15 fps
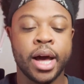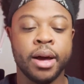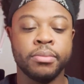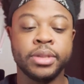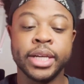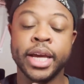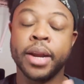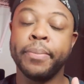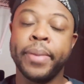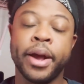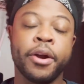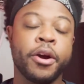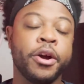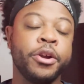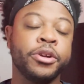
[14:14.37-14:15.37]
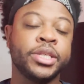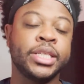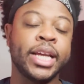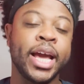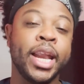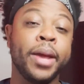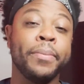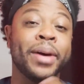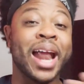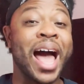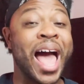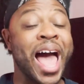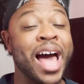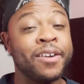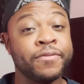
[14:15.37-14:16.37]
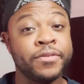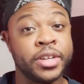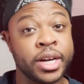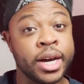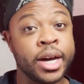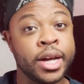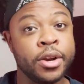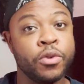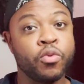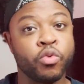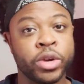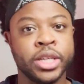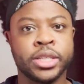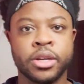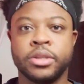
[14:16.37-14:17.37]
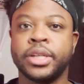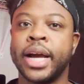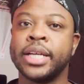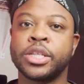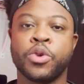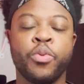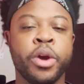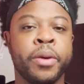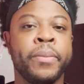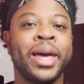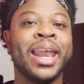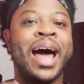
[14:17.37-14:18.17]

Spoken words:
to get a better understanding. But I have done research as a queer man.